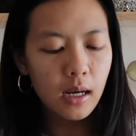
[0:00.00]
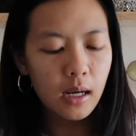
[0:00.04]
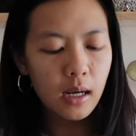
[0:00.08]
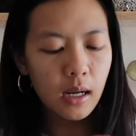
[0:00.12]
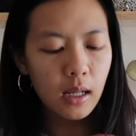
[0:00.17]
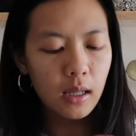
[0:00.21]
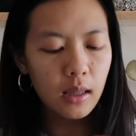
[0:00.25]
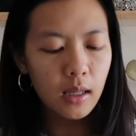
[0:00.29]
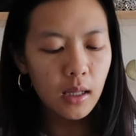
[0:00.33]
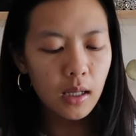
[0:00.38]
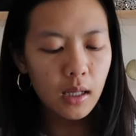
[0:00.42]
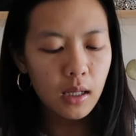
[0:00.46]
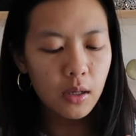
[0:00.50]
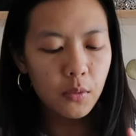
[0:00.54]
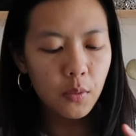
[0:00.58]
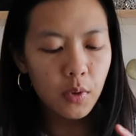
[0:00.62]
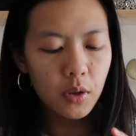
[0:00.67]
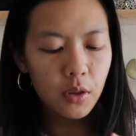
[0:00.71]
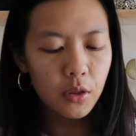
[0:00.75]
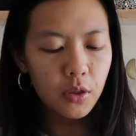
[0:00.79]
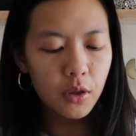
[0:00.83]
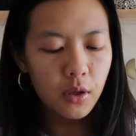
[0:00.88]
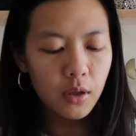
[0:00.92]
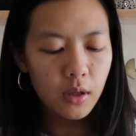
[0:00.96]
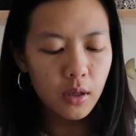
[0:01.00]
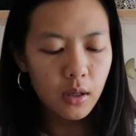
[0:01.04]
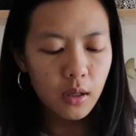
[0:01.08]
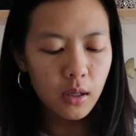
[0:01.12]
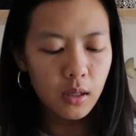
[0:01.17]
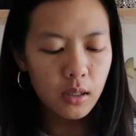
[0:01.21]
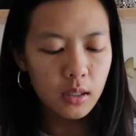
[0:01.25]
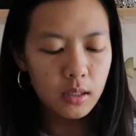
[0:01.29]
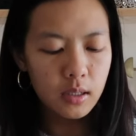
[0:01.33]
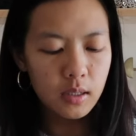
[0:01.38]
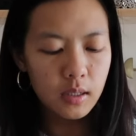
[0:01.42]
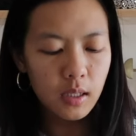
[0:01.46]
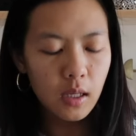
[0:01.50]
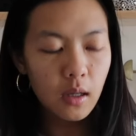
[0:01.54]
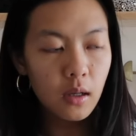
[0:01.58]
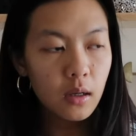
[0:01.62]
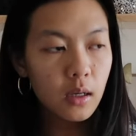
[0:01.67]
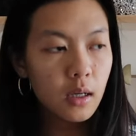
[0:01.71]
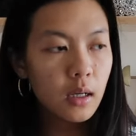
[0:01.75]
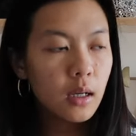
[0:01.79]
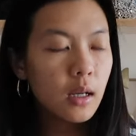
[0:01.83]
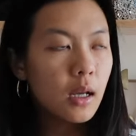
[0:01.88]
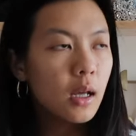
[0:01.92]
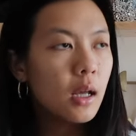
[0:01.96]
And I think with the
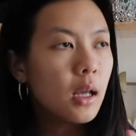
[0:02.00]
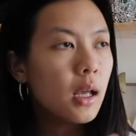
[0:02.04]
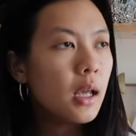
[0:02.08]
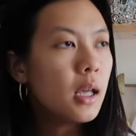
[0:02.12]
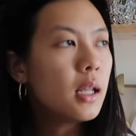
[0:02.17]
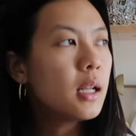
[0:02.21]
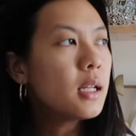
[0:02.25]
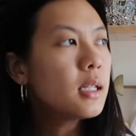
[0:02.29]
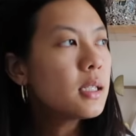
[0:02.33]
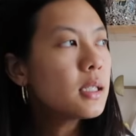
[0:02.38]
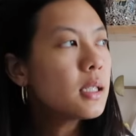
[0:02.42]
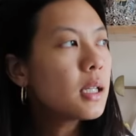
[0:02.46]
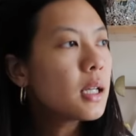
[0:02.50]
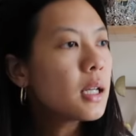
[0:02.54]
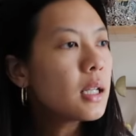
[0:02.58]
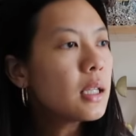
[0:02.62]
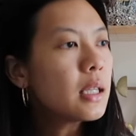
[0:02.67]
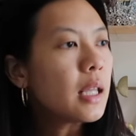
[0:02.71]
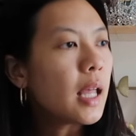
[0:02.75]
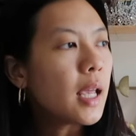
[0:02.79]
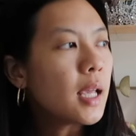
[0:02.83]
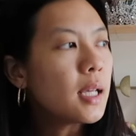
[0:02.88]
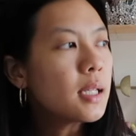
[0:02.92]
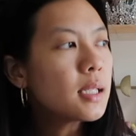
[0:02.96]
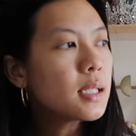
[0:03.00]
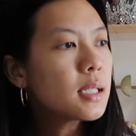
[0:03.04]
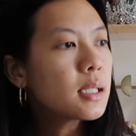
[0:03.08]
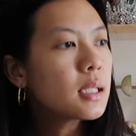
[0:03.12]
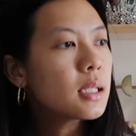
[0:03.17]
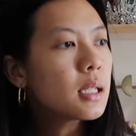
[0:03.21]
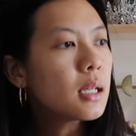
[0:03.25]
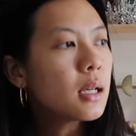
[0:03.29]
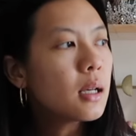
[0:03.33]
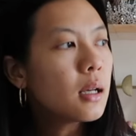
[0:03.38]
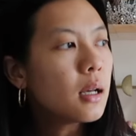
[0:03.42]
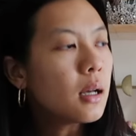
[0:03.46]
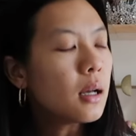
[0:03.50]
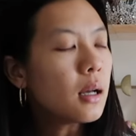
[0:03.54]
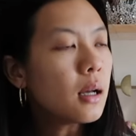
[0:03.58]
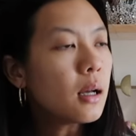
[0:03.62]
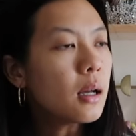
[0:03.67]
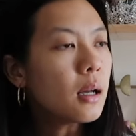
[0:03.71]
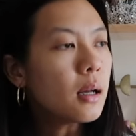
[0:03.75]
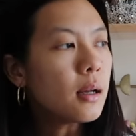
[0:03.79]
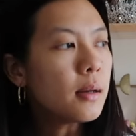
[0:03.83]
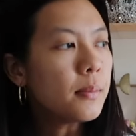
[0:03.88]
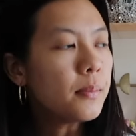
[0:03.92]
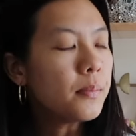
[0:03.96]
silk, it is like a lace
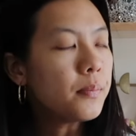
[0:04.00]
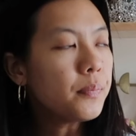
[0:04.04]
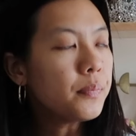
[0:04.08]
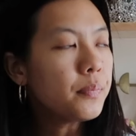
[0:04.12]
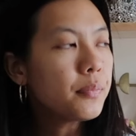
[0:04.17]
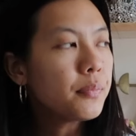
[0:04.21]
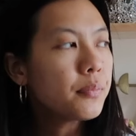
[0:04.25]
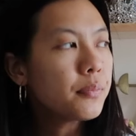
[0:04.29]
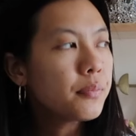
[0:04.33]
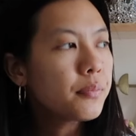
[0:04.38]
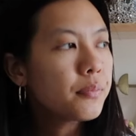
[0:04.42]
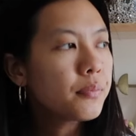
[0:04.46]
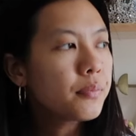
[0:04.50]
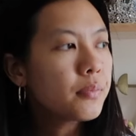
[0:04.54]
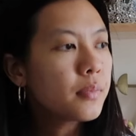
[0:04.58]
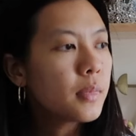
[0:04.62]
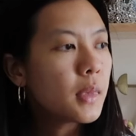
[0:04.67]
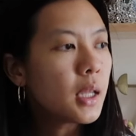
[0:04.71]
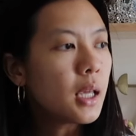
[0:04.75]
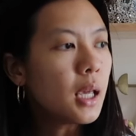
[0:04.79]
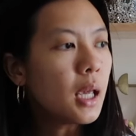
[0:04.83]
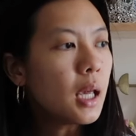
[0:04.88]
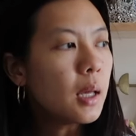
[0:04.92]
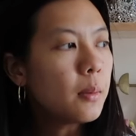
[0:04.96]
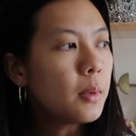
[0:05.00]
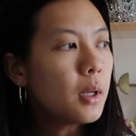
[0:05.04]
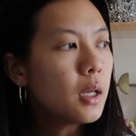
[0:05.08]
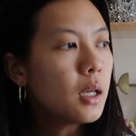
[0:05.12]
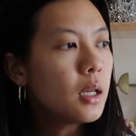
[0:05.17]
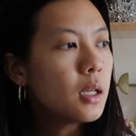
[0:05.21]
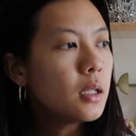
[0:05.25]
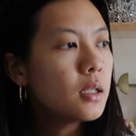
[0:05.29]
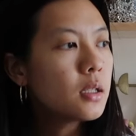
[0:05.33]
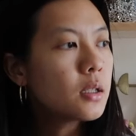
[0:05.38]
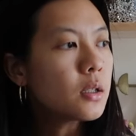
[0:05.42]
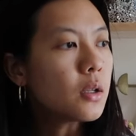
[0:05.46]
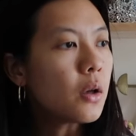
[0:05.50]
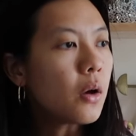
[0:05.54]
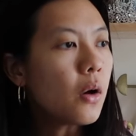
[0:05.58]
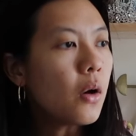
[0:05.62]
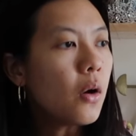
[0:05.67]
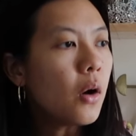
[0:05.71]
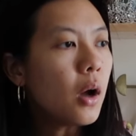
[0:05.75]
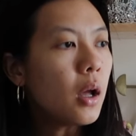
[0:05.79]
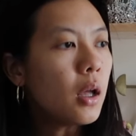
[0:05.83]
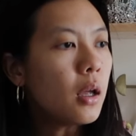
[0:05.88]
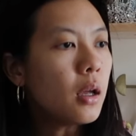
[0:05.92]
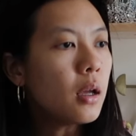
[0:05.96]
cami,
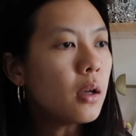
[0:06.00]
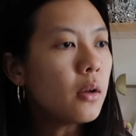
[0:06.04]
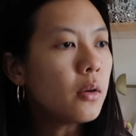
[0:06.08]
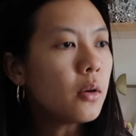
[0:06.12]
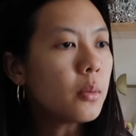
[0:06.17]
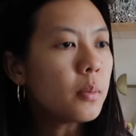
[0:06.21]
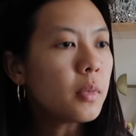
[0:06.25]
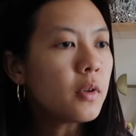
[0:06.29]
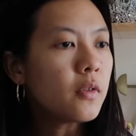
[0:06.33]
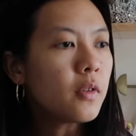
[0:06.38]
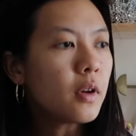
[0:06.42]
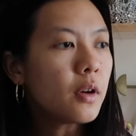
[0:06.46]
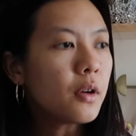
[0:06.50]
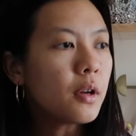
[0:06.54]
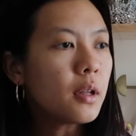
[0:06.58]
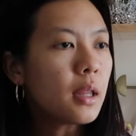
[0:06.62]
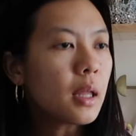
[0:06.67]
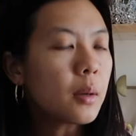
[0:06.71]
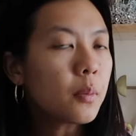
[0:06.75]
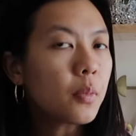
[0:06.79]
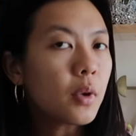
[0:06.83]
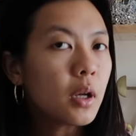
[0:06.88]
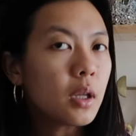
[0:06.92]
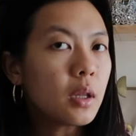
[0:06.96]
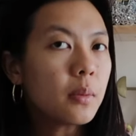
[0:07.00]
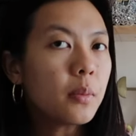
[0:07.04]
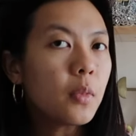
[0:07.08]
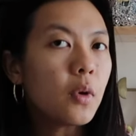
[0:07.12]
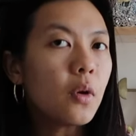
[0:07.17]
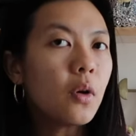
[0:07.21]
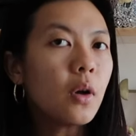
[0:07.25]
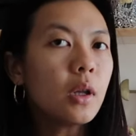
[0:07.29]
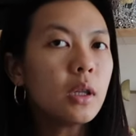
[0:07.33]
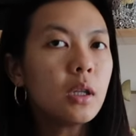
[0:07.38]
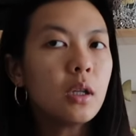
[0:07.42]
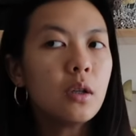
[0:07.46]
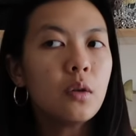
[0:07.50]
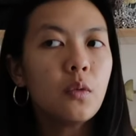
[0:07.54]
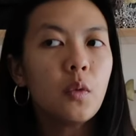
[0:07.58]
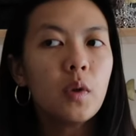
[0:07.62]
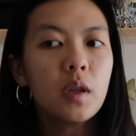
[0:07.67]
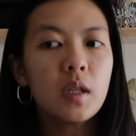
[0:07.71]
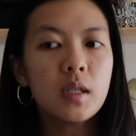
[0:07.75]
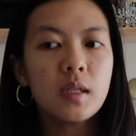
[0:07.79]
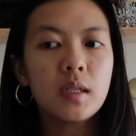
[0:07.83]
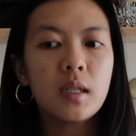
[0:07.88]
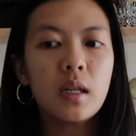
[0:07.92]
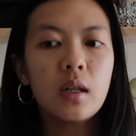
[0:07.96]
so it'll be very like breathable, and then
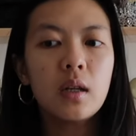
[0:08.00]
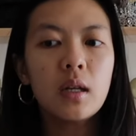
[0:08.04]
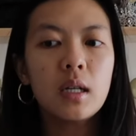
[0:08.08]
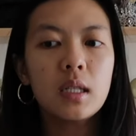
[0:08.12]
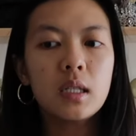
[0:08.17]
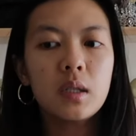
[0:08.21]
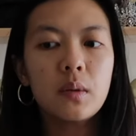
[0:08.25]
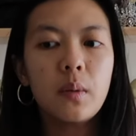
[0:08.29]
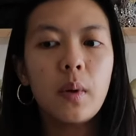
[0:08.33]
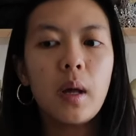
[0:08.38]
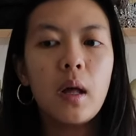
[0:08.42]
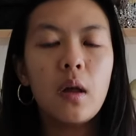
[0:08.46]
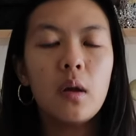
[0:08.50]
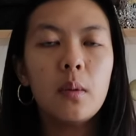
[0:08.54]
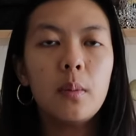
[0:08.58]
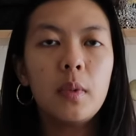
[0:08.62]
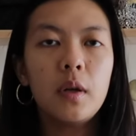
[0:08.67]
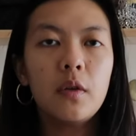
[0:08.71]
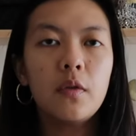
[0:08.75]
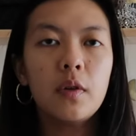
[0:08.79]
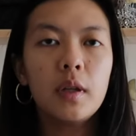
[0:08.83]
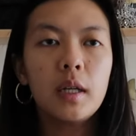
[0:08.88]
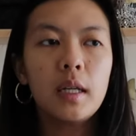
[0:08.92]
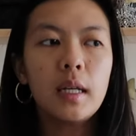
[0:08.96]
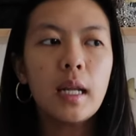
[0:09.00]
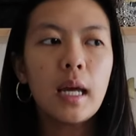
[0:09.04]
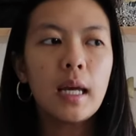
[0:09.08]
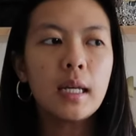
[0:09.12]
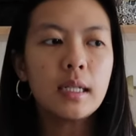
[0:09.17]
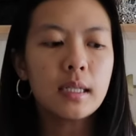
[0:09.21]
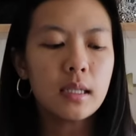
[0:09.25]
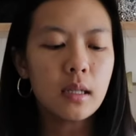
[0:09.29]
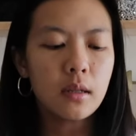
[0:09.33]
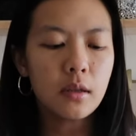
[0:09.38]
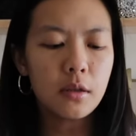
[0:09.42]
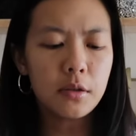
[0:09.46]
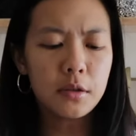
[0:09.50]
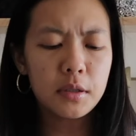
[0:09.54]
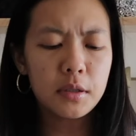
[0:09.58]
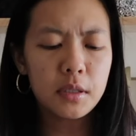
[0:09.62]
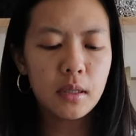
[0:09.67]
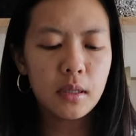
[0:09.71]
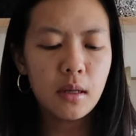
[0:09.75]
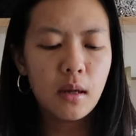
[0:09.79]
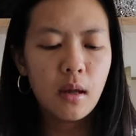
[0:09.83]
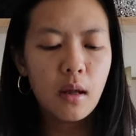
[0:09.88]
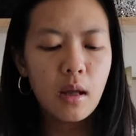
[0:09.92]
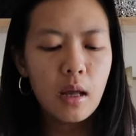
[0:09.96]
with the silk as well, it'll be really nice on
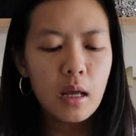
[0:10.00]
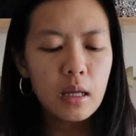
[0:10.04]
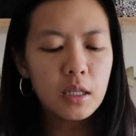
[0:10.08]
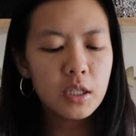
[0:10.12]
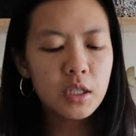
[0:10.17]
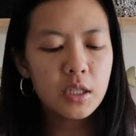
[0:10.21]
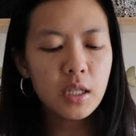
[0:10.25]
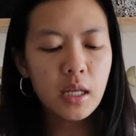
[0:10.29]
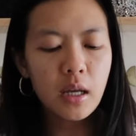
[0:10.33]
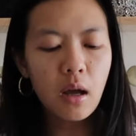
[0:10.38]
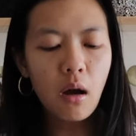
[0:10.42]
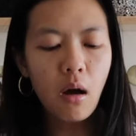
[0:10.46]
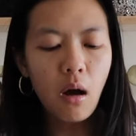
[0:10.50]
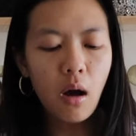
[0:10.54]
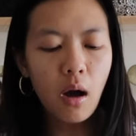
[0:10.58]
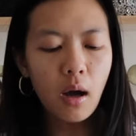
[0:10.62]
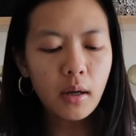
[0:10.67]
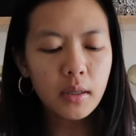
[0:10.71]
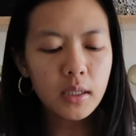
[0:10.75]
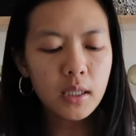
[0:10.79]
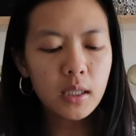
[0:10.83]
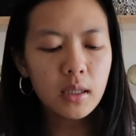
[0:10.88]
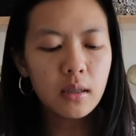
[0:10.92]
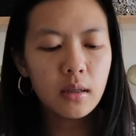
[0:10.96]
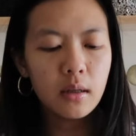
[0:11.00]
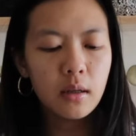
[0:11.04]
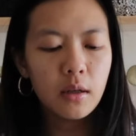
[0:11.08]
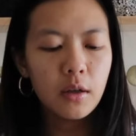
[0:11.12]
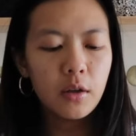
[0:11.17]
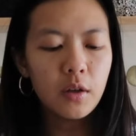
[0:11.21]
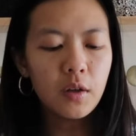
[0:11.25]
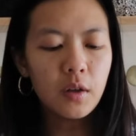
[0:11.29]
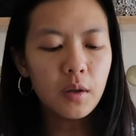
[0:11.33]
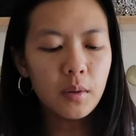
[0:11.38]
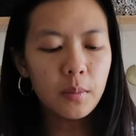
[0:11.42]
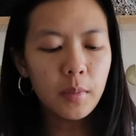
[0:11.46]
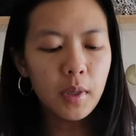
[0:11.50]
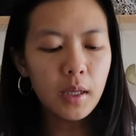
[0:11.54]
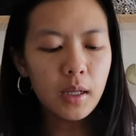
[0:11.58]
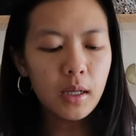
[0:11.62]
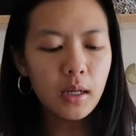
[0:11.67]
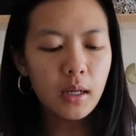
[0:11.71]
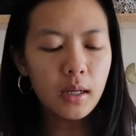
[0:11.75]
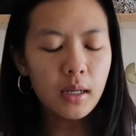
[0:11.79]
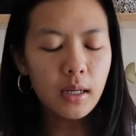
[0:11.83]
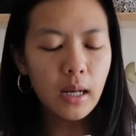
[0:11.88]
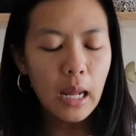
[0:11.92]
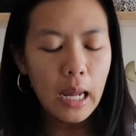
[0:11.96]
those just like hot humid
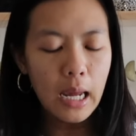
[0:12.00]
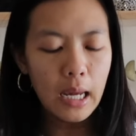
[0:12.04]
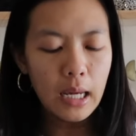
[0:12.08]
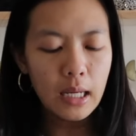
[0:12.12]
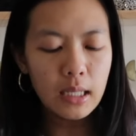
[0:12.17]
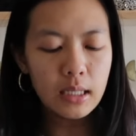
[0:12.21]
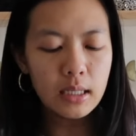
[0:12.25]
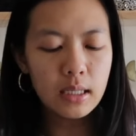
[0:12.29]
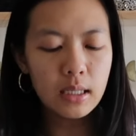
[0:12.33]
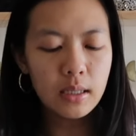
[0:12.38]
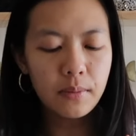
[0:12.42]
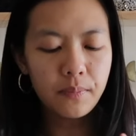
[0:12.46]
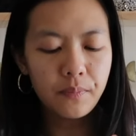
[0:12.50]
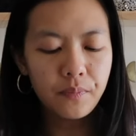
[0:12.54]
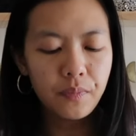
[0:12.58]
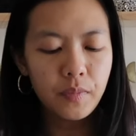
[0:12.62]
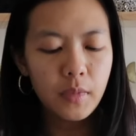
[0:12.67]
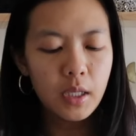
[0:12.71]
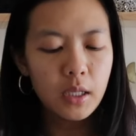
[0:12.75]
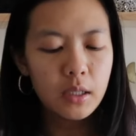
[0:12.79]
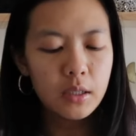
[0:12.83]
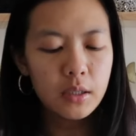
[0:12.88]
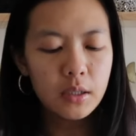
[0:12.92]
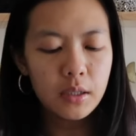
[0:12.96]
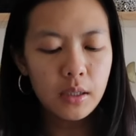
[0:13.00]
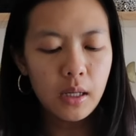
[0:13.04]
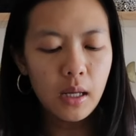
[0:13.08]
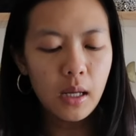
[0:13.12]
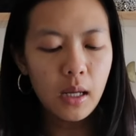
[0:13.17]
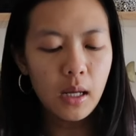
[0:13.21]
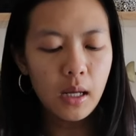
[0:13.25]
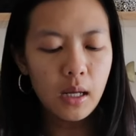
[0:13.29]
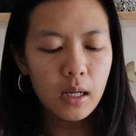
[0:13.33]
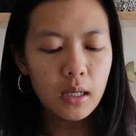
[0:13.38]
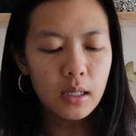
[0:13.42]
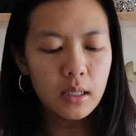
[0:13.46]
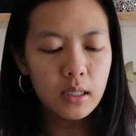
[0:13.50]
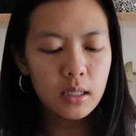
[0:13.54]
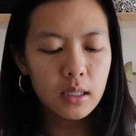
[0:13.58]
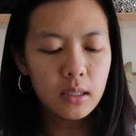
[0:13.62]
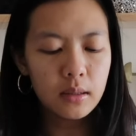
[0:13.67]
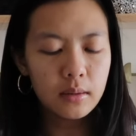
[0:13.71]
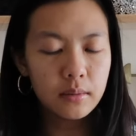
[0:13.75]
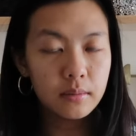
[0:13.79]
days. And